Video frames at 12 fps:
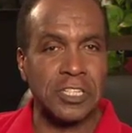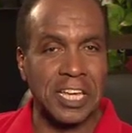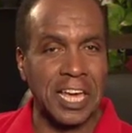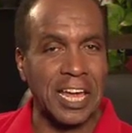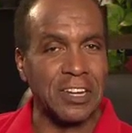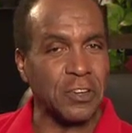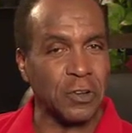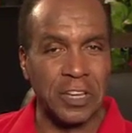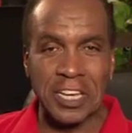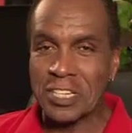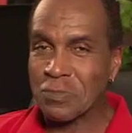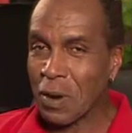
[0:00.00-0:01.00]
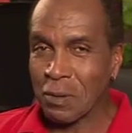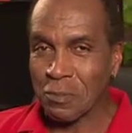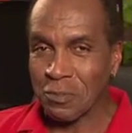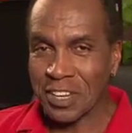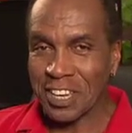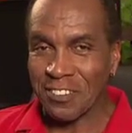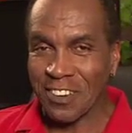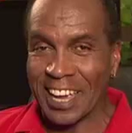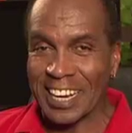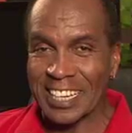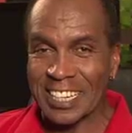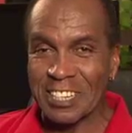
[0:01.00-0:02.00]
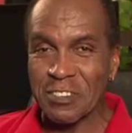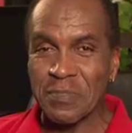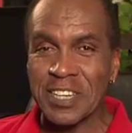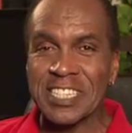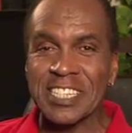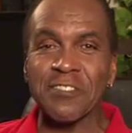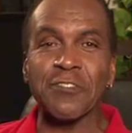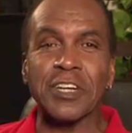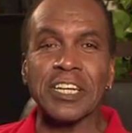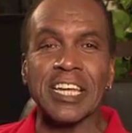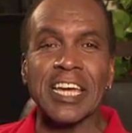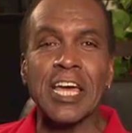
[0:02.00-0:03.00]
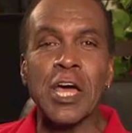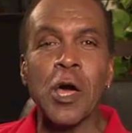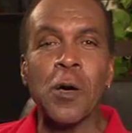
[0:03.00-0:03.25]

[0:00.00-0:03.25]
Again, you'll each probably create it a little bit differently,